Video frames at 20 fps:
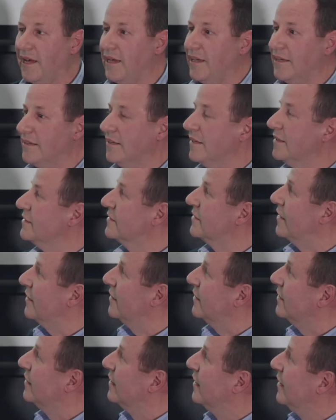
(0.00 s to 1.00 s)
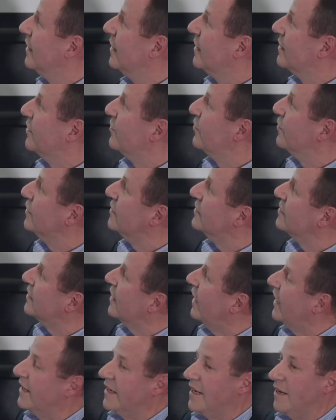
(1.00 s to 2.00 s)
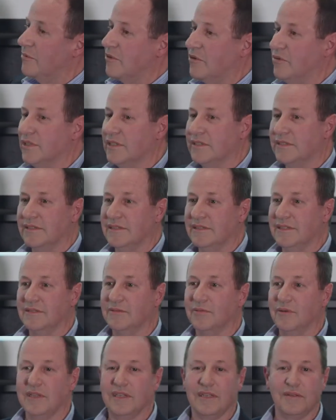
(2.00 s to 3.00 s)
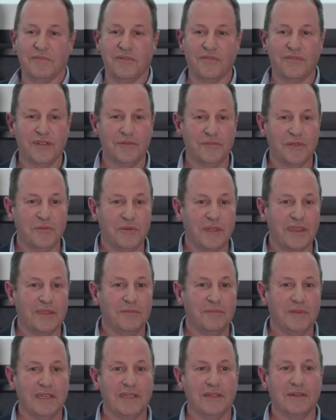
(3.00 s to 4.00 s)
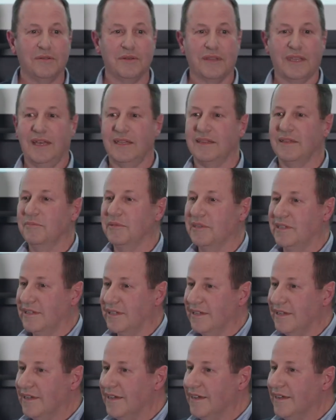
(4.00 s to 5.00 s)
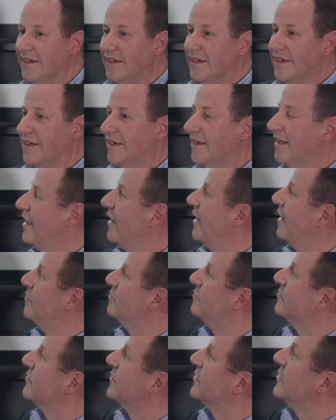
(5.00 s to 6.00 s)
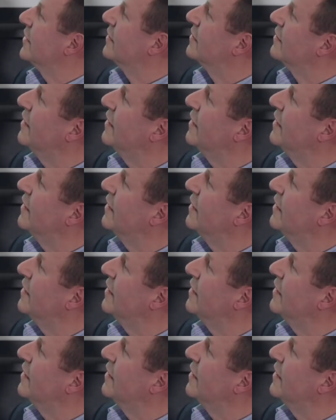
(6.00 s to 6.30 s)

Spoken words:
part, and so the first hand-up question is whether you prefer me with the beard or without the beard. So